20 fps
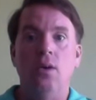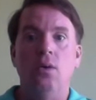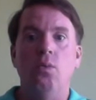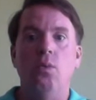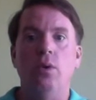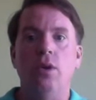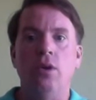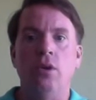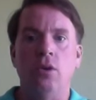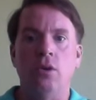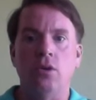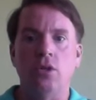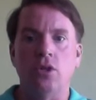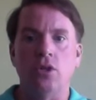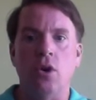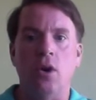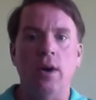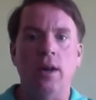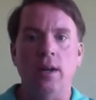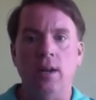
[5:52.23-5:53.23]
when you're
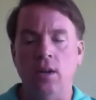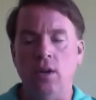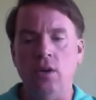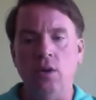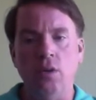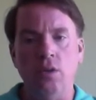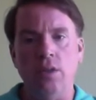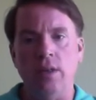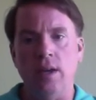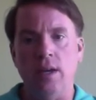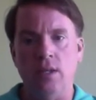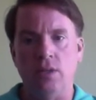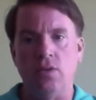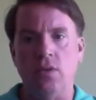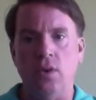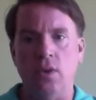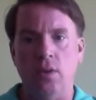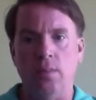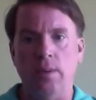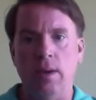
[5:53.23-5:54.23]
starting to do things
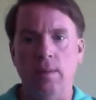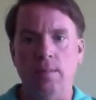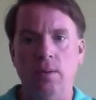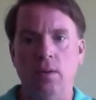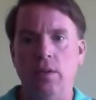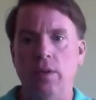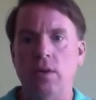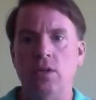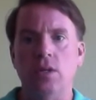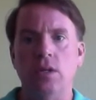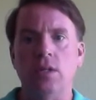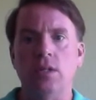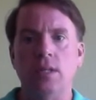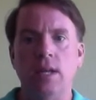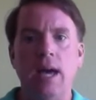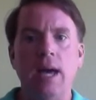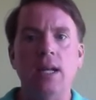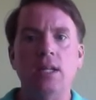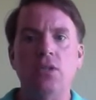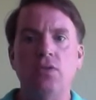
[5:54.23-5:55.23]
for other people. There's a
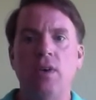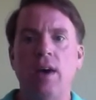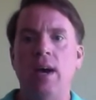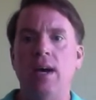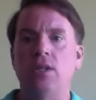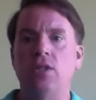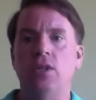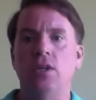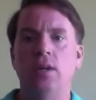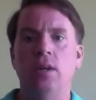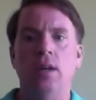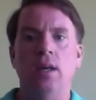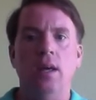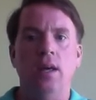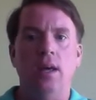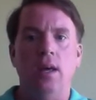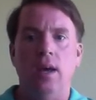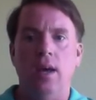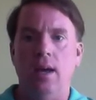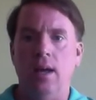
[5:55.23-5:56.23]
satisfaction
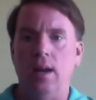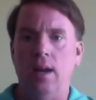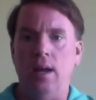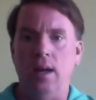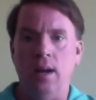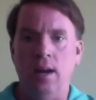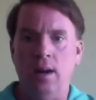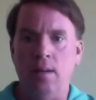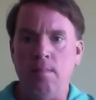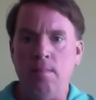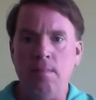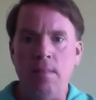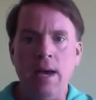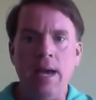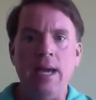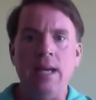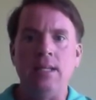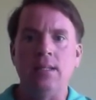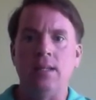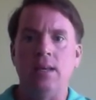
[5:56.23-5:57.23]
and an
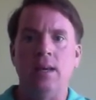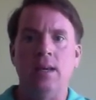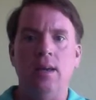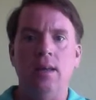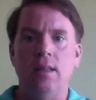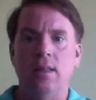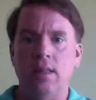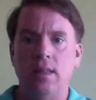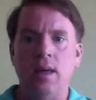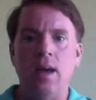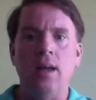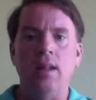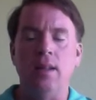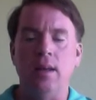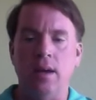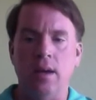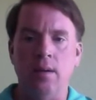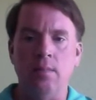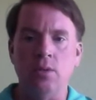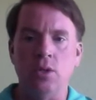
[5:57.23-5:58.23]
amazing thing
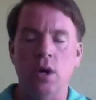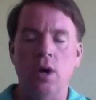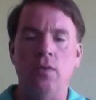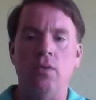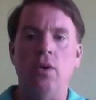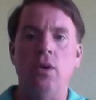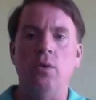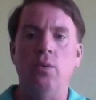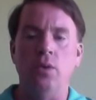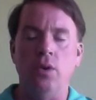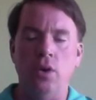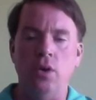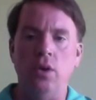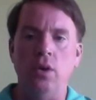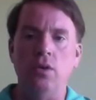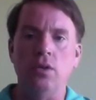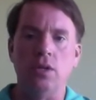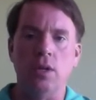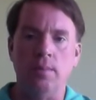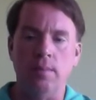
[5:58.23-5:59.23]
that comes over you when you
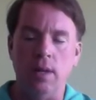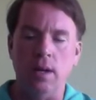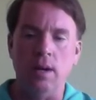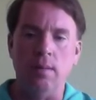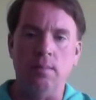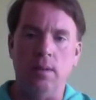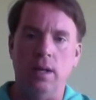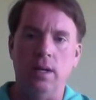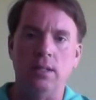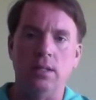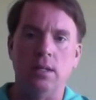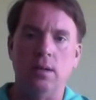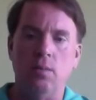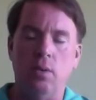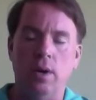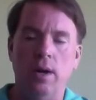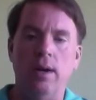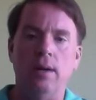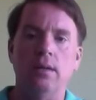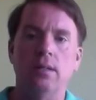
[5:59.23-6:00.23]
do something to bless
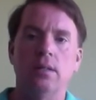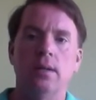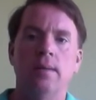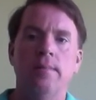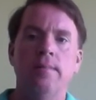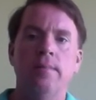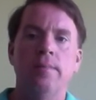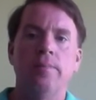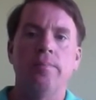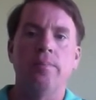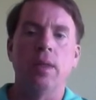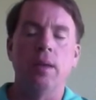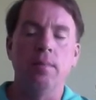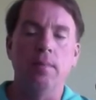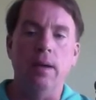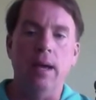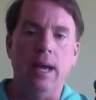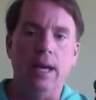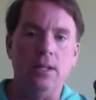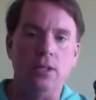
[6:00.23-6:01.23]
someone else.
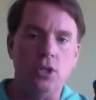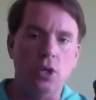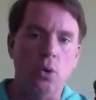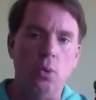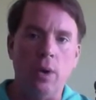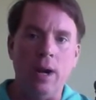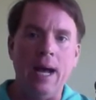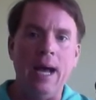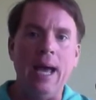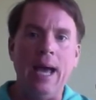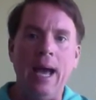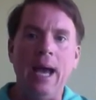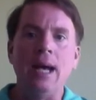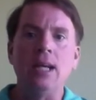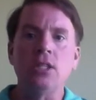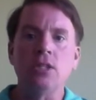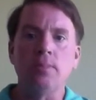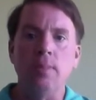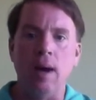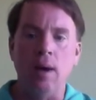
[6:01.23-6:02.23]
And so when I
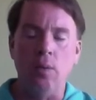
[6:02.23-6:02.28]
ask my